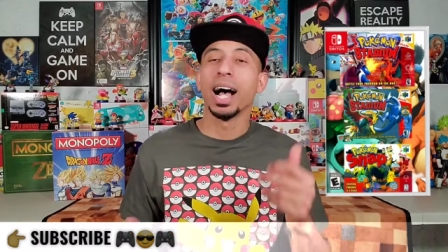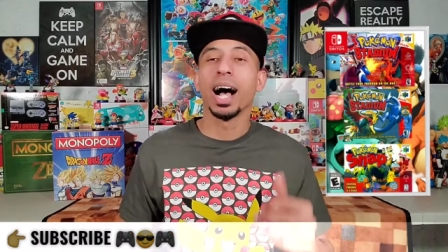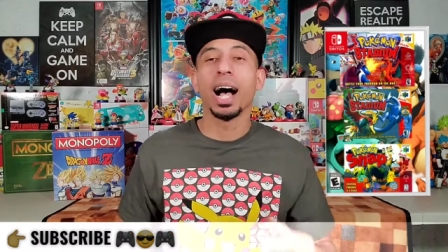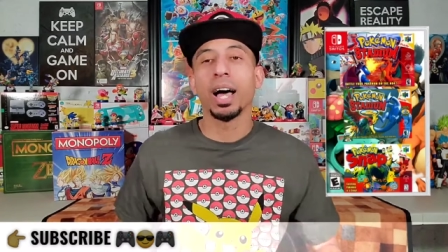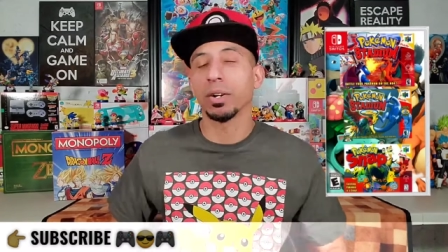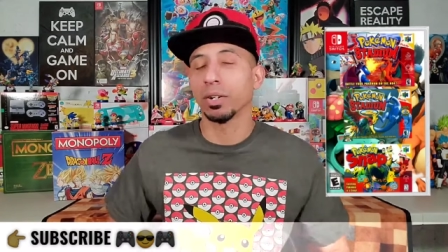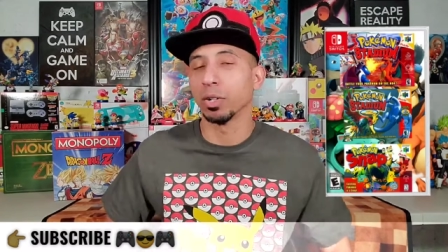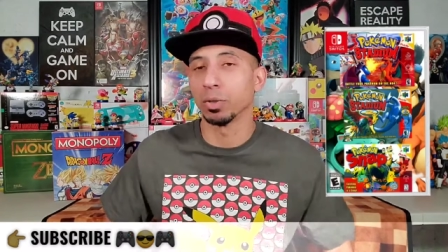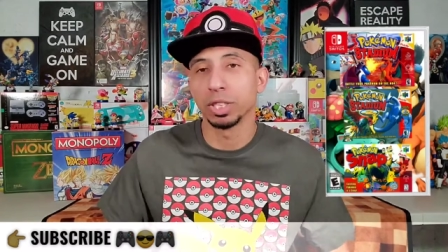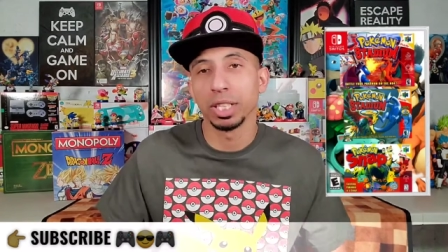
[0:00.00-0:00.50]

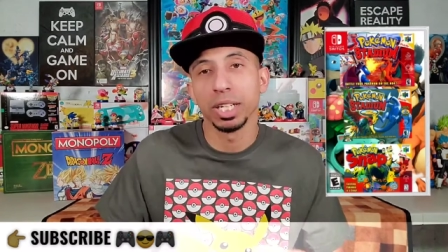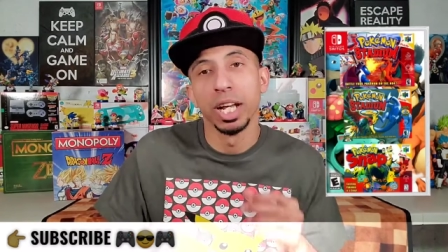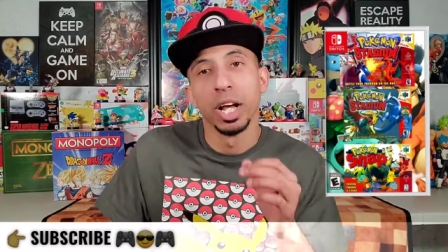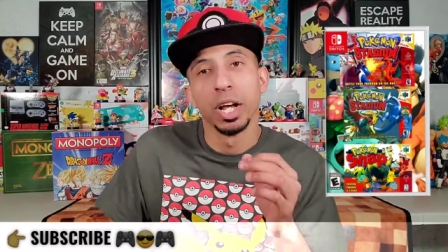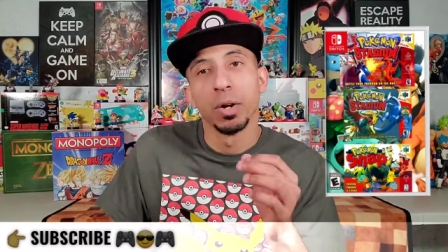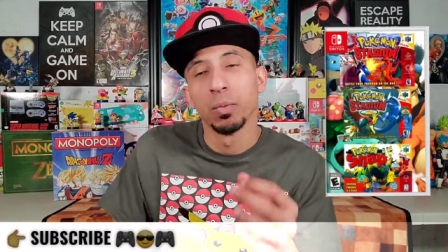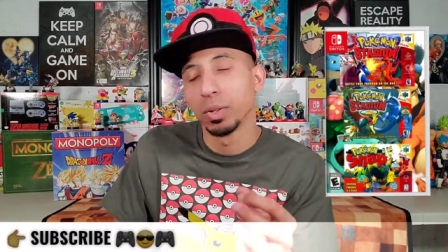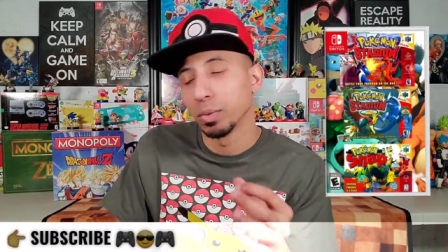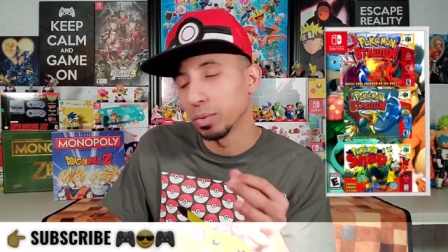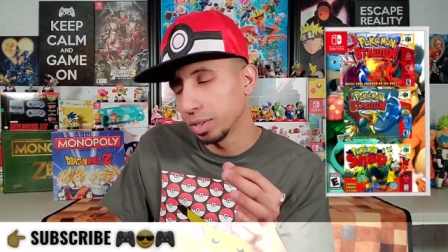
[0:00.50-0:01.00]
I don't know. See,
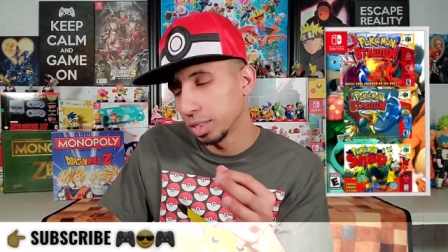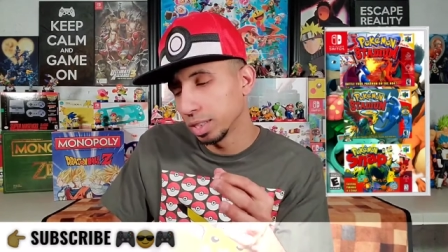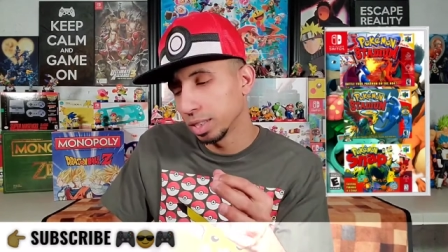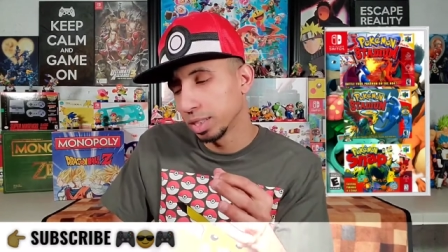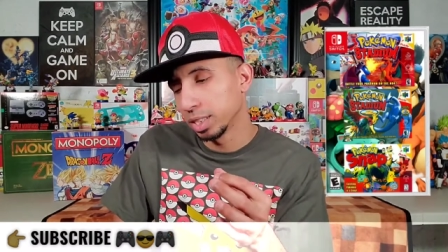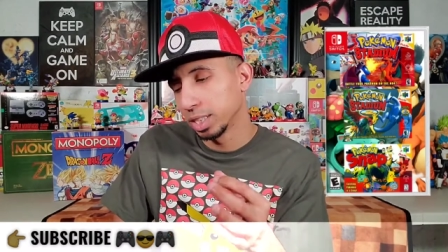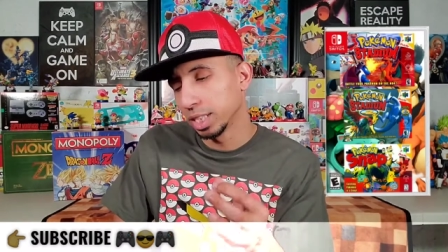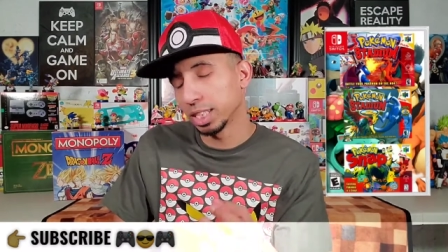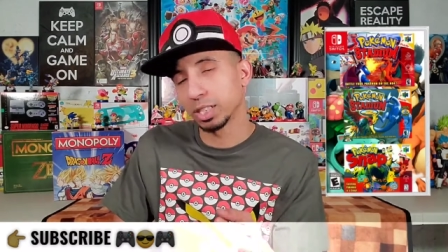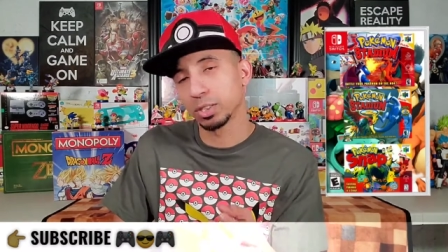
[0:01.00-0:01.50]

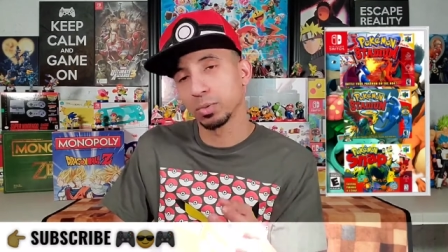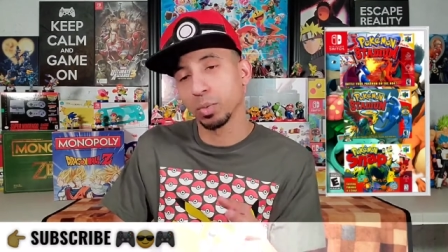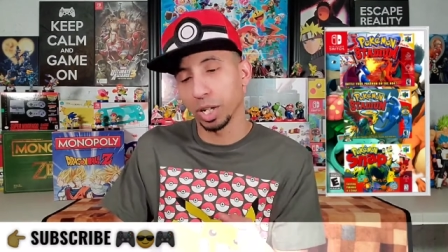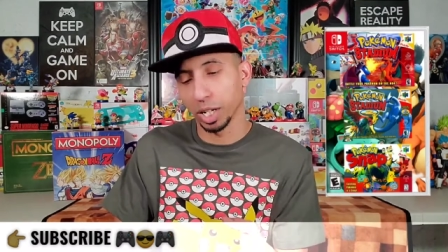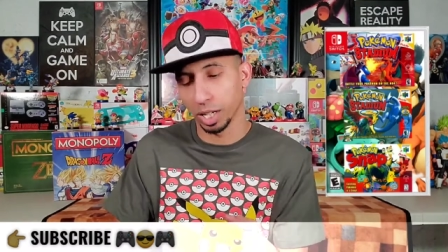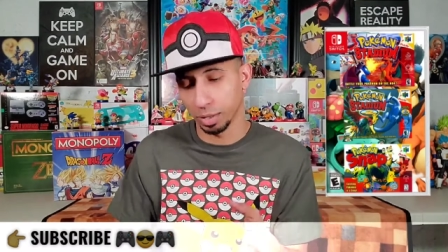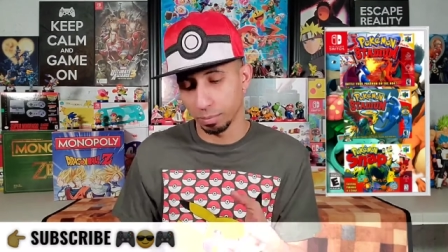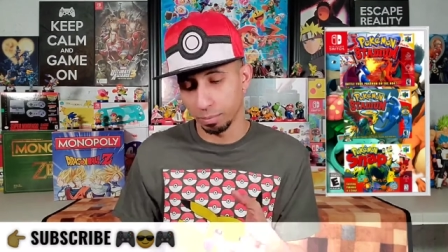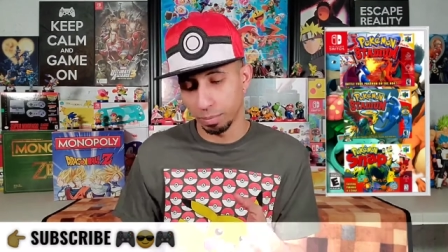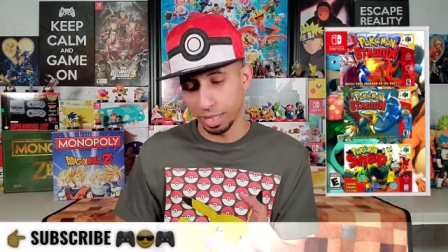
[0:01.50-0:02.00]
this is one
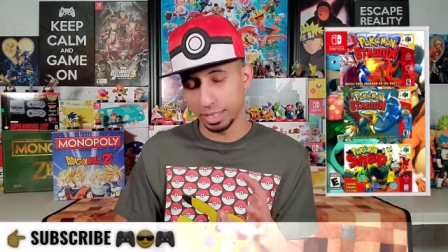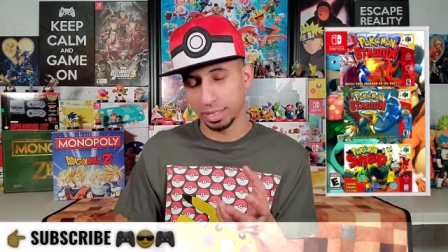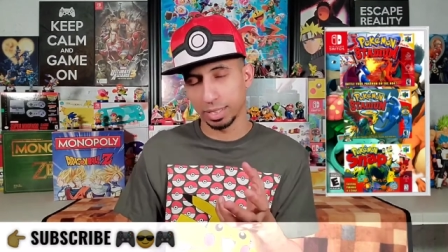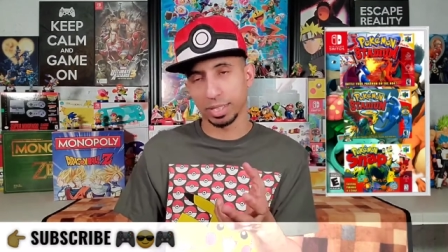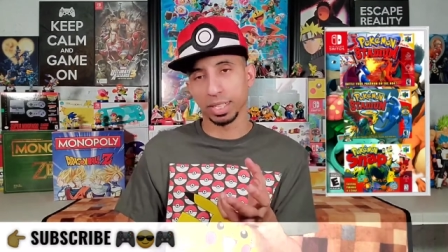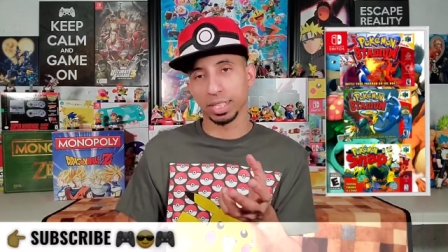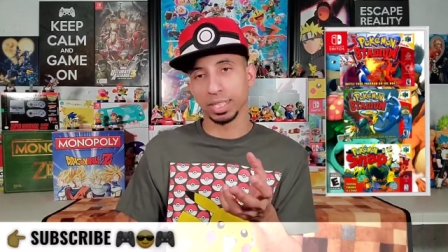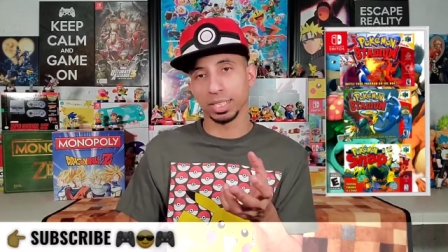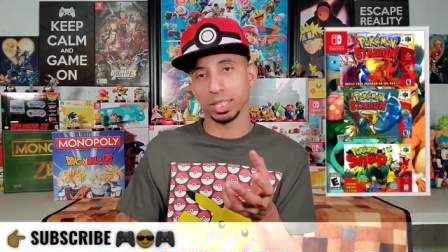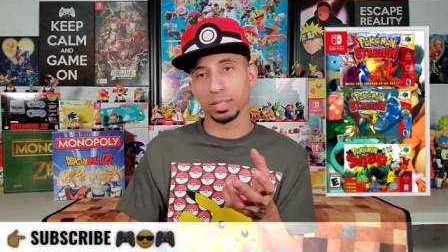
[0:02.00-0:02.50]
of the best
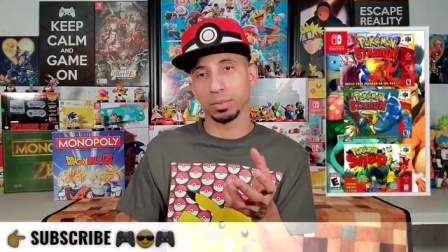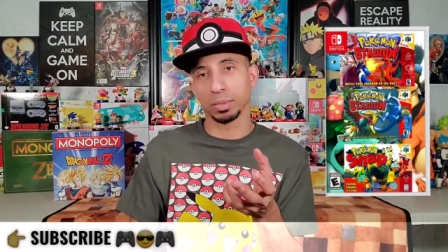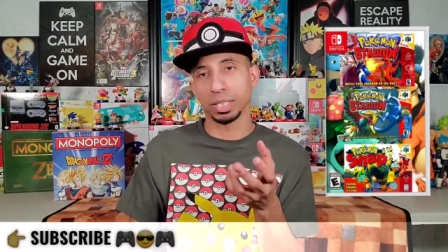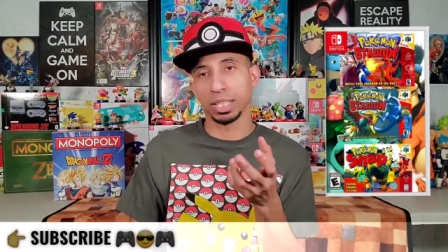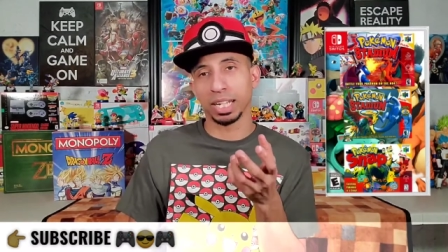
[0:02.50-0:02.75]
things like